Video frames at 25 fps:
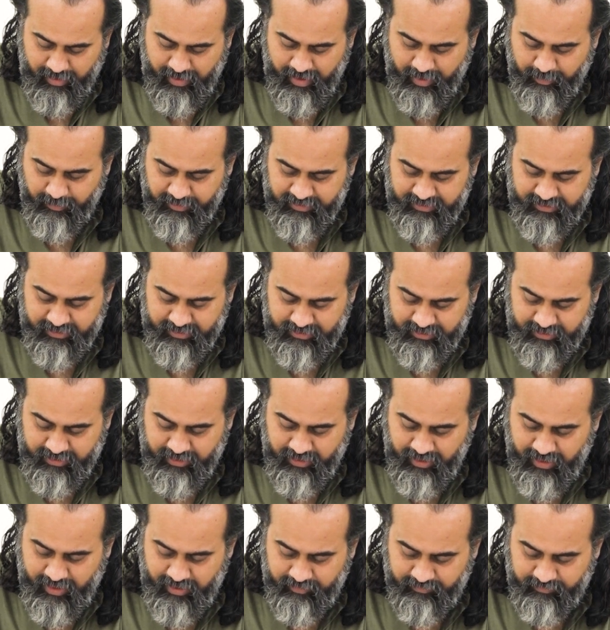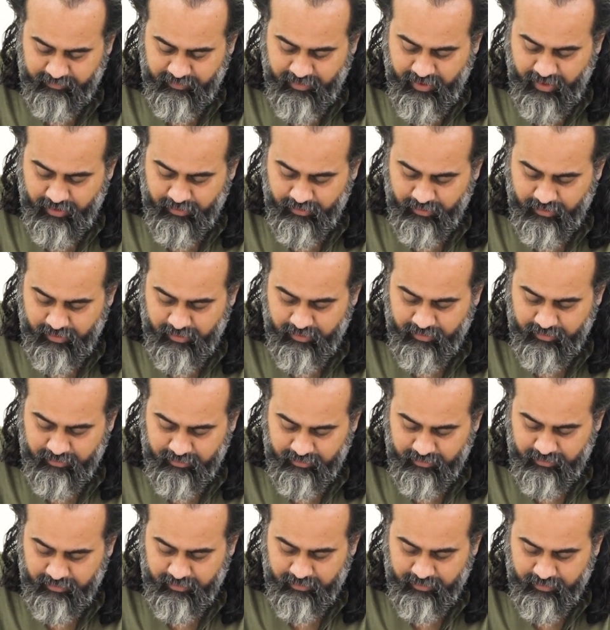I must still have doubt
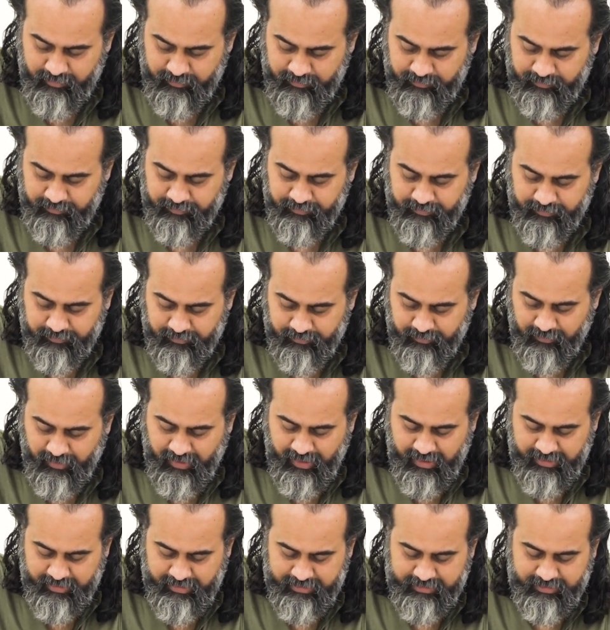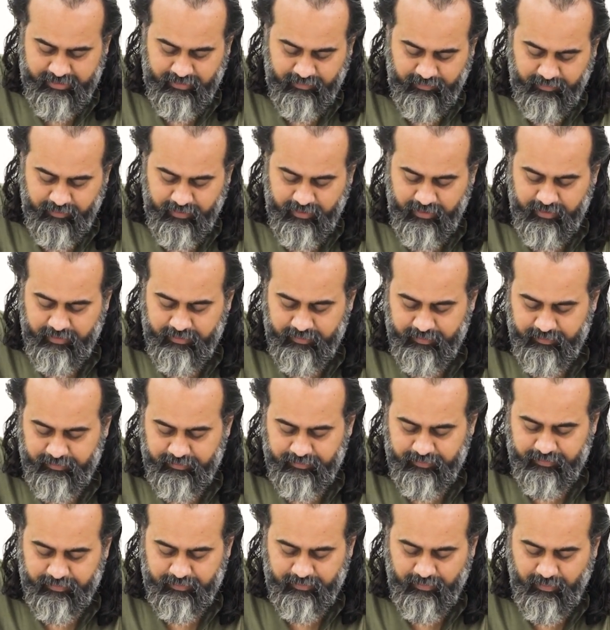as I suffer
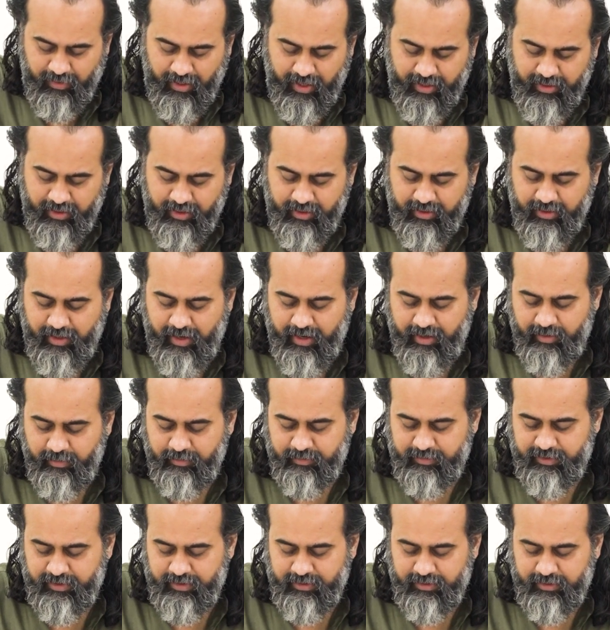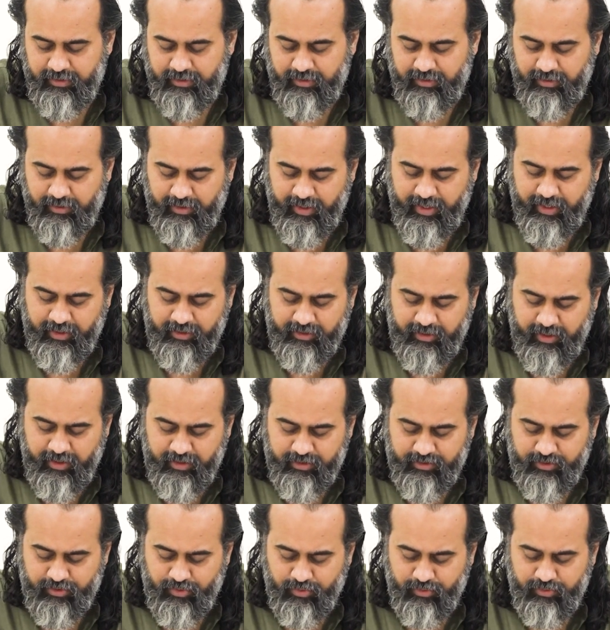and at times take
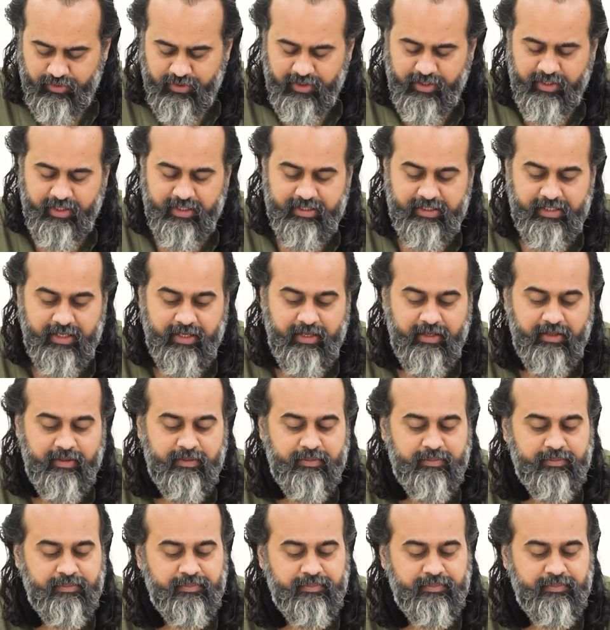things too seriously.